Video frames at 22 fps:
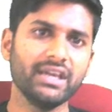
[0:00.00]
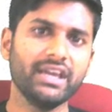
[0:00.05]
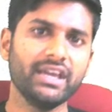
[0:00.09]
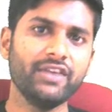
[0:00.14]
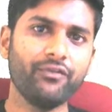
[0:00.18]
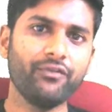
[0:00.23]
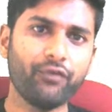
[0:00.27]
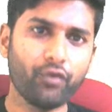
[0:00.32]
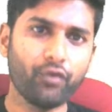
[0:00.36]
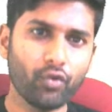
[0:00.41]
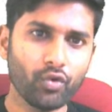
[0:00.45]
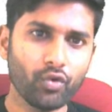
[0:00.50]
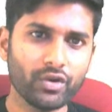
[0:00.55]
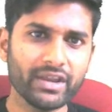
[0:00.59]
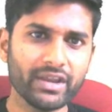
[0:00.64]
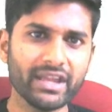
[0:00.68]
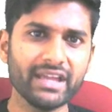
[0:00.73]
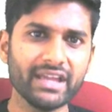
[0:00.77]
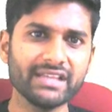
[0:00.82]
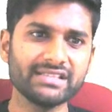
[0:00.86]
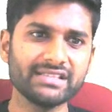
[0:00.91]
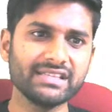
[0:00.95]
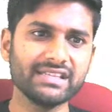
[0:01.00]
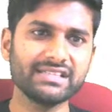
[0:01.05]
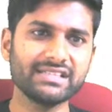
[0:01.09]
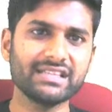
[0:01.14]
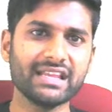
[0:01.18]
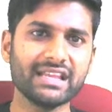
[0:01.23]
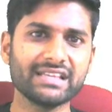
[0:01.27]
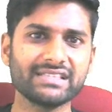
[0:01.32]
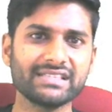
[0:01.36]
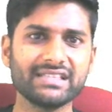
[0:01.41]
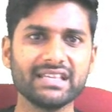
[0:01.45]
If 4AC is
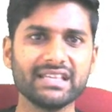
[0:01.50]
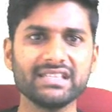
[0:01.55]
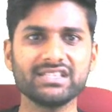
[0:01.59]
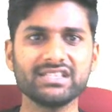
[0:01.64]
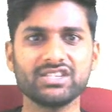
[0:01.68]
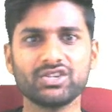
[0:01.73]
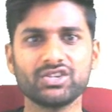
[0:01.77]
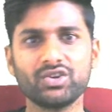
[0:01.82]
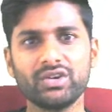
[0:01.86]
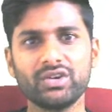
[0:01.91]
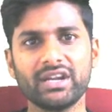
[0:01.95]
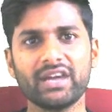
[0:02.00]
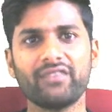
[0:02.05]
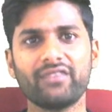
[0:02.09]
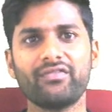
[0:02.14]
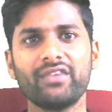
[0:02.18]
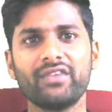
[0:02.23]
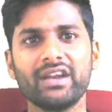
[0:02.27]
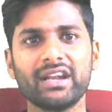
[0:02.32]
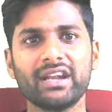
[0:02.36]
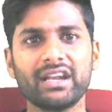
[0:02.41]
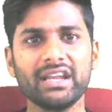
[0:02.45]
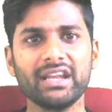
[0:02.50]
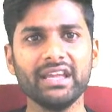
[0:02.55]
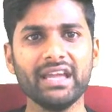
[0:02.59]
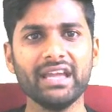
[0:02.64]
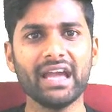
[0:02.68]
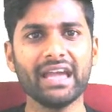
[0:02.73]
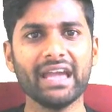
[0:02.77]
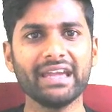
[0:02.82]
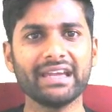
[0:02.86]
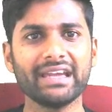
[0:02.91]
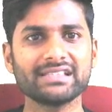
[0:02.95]
less than 0, definitely
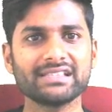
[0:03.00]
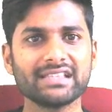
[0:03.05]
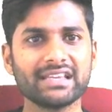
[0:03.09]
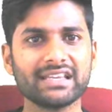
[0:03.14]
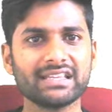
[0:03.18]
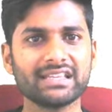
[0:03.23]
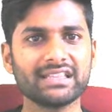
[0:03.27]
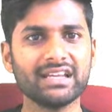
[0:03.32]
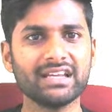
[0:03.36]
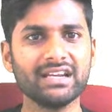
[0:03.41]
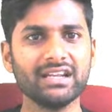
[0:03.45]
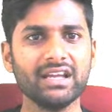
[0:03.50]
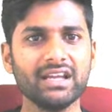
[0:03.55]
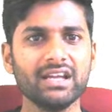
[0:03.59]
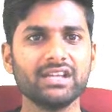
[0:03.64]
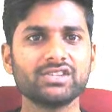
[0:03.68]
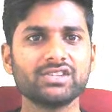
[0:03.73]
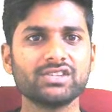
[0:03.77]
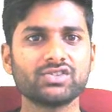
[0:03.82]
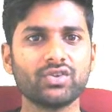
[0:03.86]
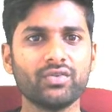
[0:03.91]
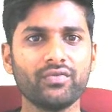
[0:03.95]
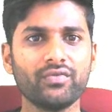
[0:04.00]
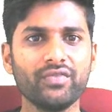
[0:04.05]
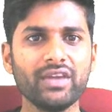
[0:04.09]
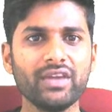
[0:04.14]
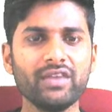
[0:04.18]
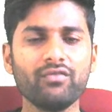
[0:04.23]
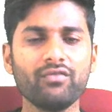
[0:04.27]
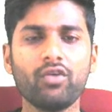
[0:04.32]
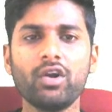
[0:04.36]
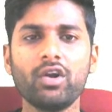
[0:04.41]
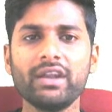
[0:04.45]
I can say that. So
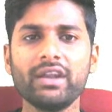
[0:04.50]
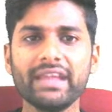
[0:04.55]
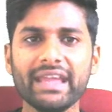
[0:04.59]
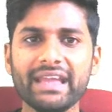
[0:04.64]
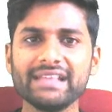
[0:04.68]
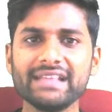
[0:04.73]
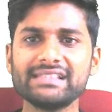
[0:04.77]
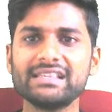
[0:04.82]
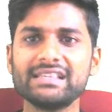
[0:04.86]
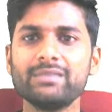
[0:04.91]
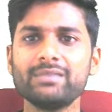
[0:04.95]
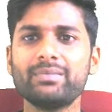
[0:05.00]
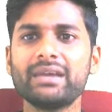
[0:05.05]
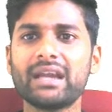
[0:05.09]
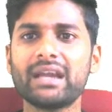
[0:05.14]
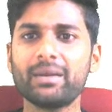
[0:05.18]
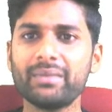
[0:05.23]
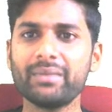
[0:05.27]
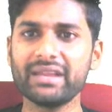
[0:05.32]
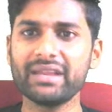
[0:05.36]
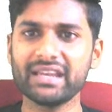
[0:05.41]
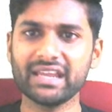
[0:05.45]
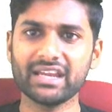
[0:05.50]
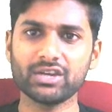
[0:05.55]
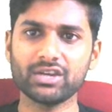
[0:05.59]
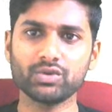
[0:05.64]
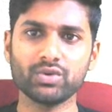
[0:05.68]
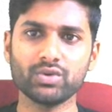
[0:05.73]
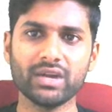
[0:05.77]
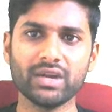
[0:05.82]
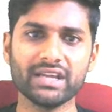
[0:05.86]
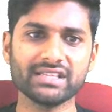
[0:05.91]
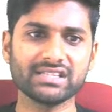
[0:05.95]
we want AC become a
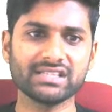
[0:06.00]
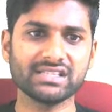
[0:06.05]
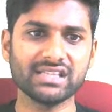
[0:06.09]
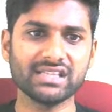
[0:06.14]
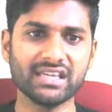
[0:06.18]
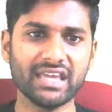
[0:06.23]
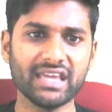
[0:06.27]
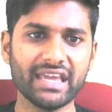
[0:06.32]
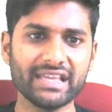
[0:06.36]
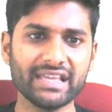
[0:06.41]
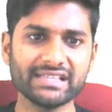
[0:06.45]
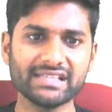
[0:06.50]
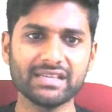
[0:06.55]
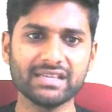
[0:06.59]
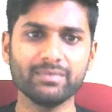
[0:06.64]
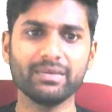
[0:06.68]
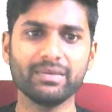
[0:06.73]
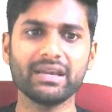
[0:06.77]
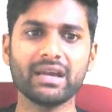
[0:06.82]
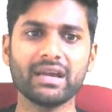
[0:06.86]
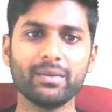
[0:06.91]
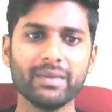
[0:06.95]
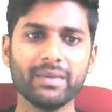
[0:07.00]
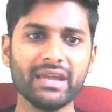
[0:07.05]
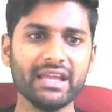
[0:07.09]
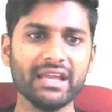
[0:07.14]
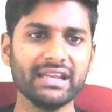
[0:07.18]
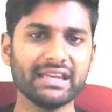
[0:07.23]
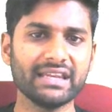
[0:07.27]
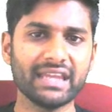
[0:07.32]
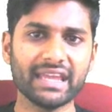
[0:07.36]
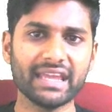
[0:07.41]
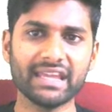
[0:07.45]
negative, guys. See, AC become a
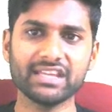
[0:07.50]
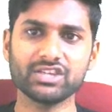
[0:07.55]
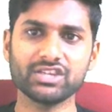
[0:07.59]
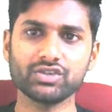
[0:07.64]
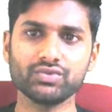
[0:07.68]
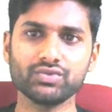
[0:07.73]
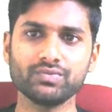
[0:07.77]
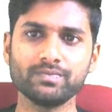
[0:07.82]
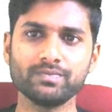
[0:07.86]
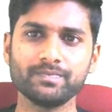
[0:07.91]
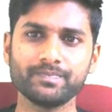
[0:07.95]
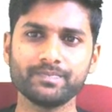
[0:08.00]
negative.